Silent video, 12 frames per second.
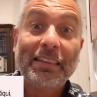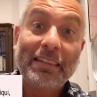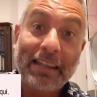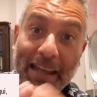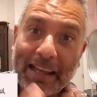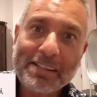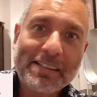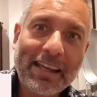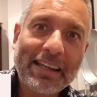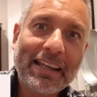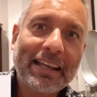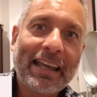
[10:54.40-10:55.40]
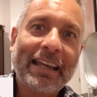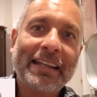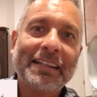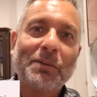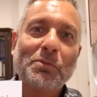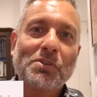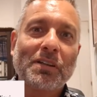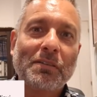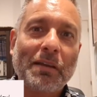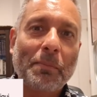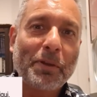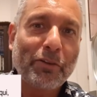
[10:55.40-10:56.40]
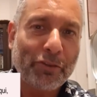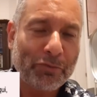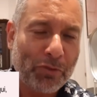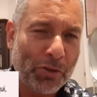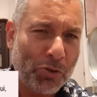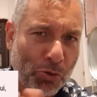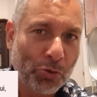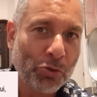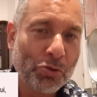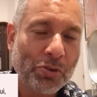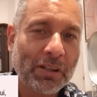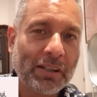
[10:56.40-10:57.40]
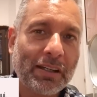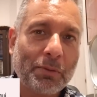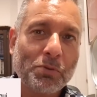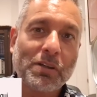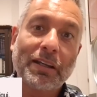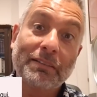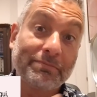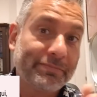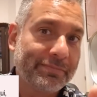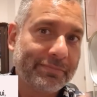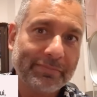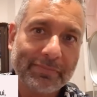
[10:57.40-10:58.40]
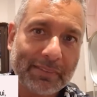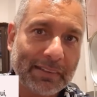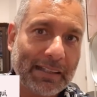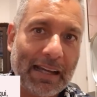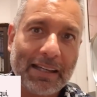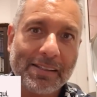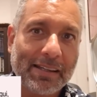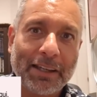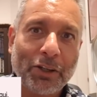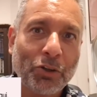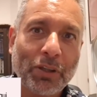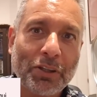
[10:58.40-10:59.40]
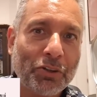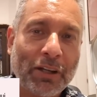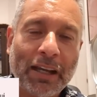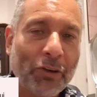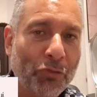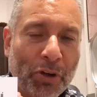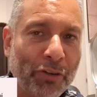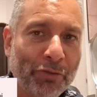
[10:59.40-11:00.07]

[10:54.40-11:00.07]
The next day, again, there was a bit of a truce, and it was like, guys, I know that you can get rid